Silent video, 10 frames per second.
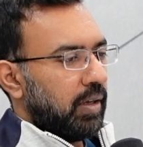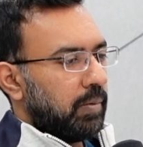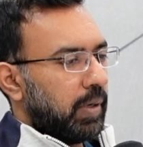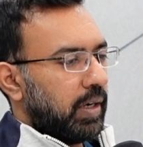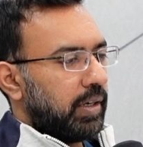
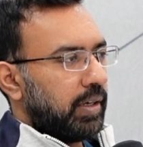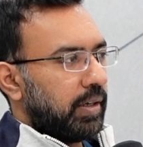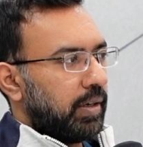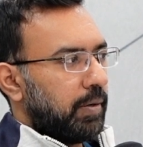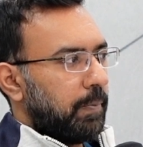But
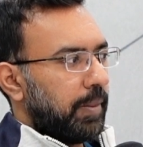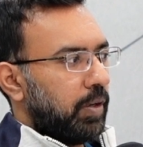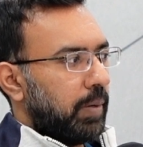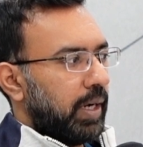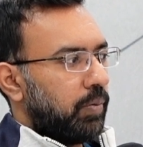
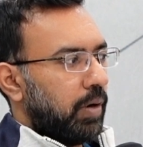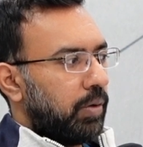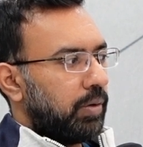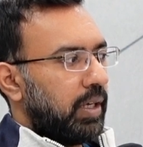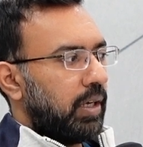you might want
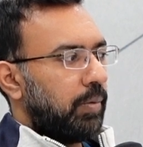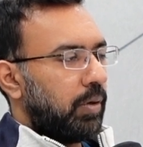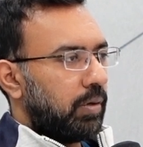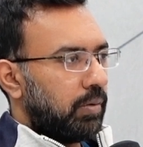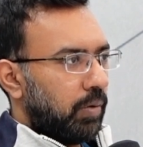to think
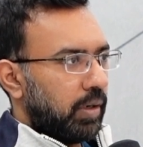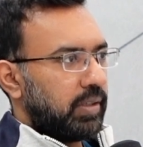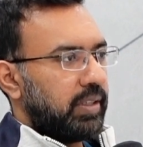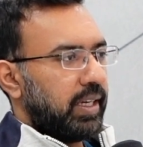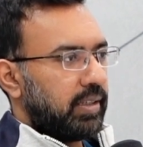about what
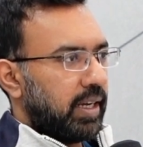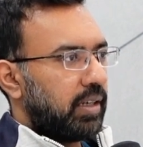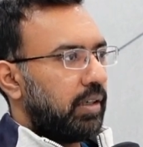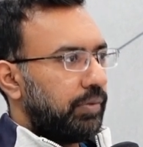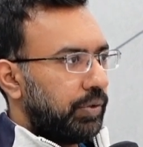is the
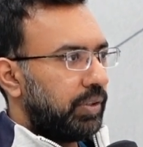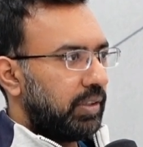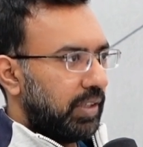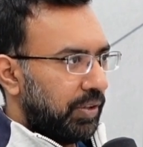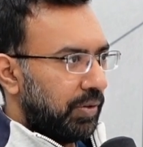exact confusion
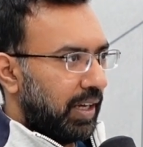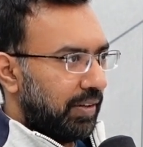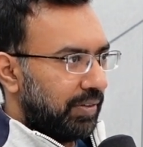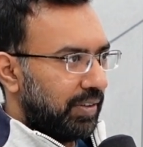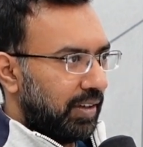that you
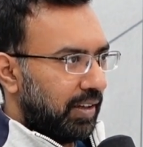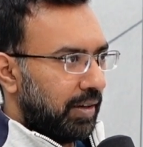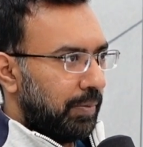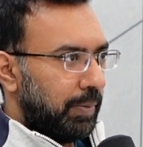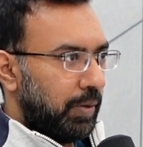have.
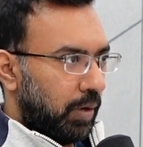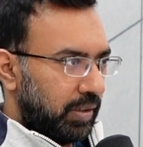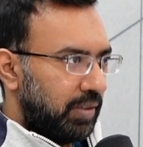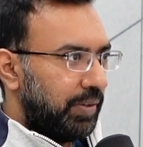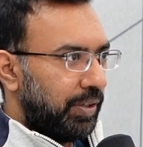Maybe
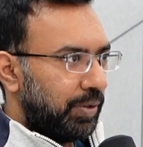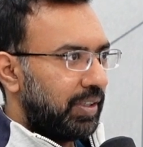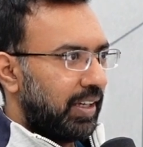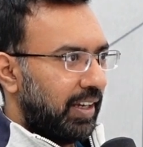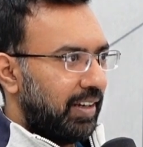watch the videos
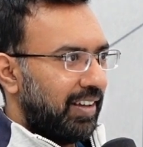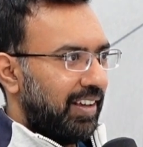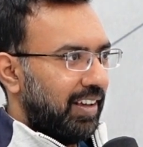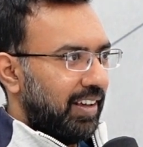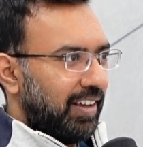
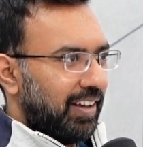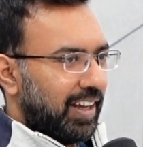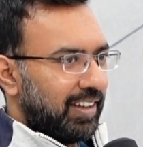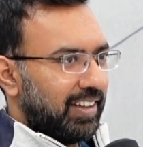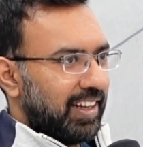again.
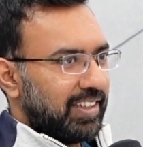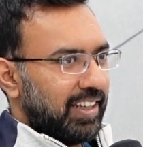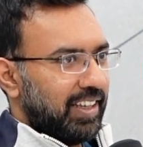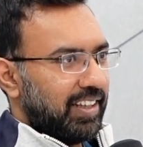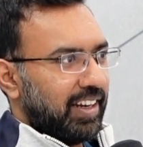Rather than
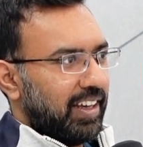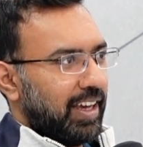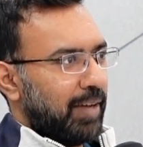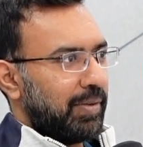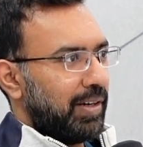saying that, hey,
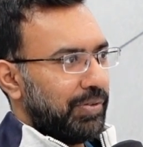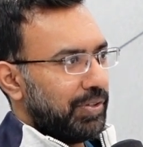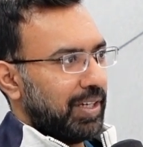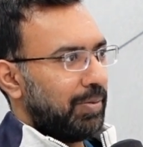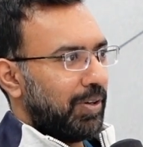I'm
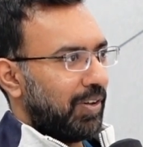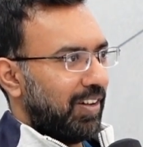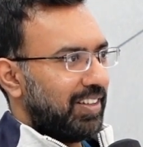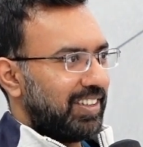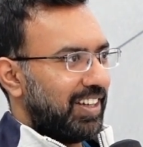confused about
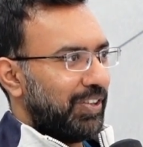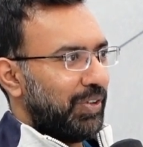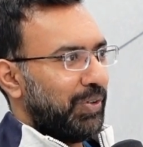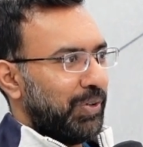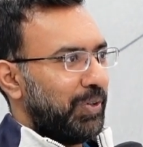all this, I
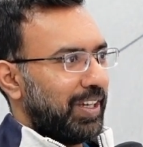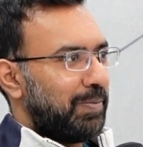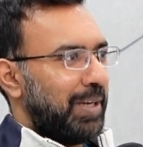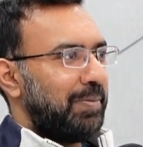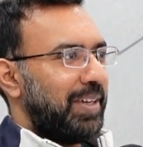don't know, you
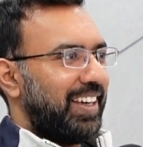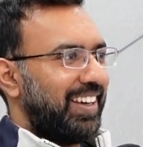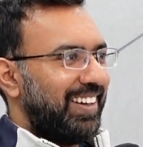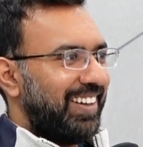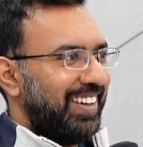explain me
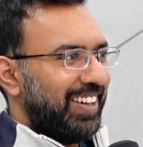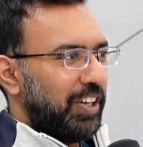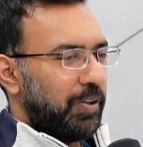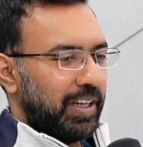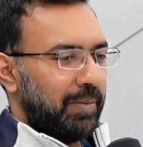again.
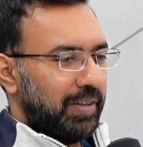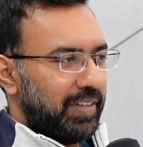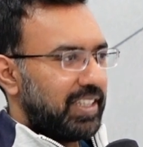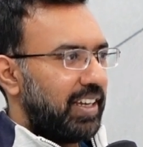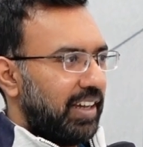You tell me
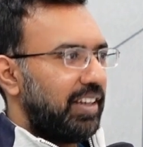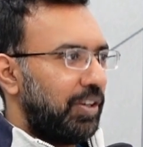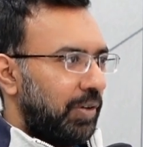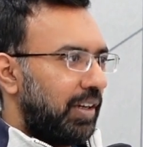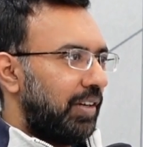which area
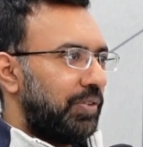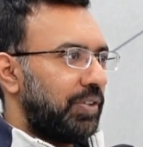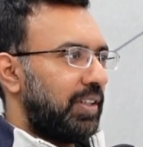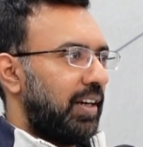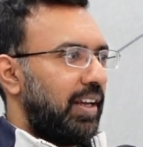you are
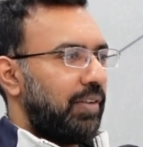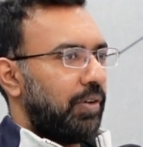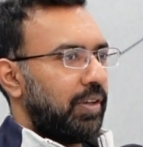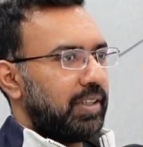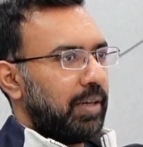confused at. Like,
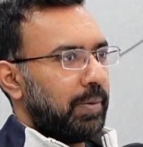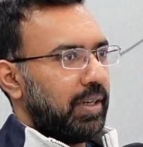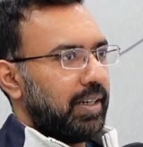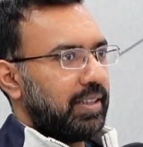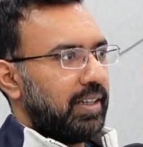for example,
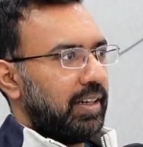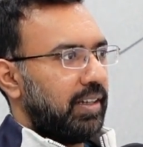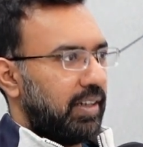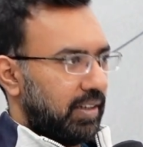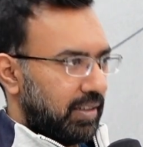let's say
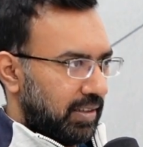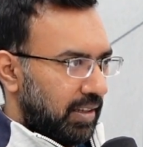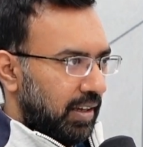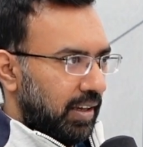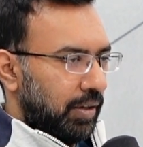
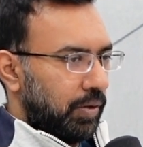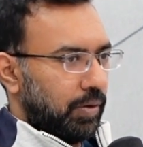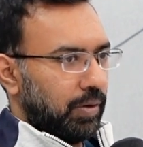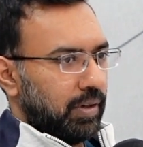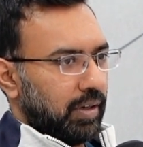DNS. You
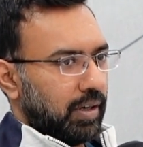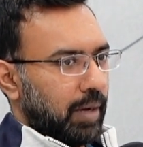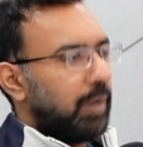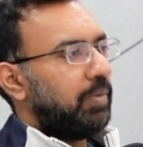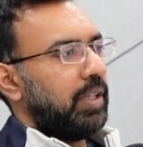could
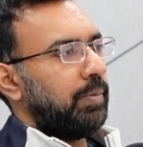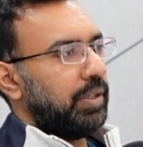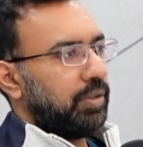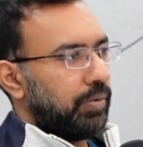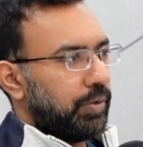come up with a
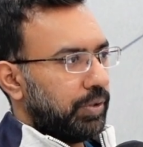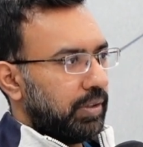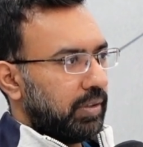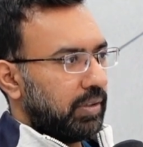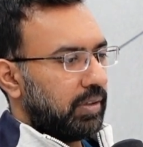bunch of
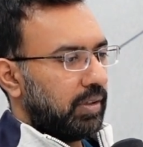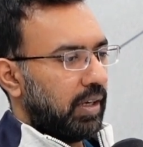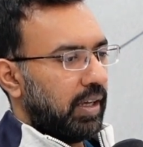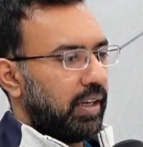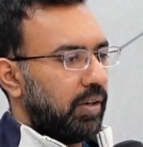questions
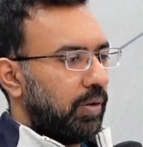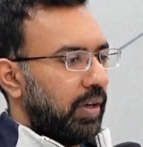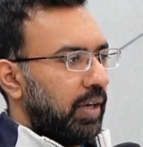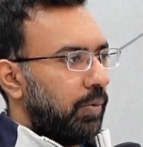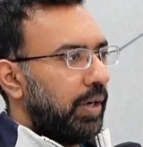like,
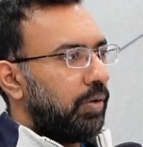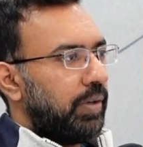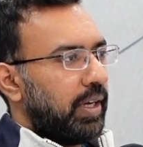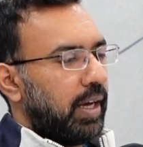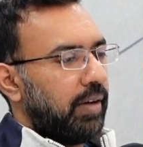hey, why do
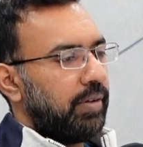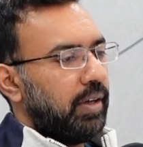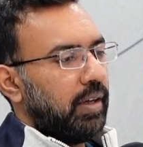we have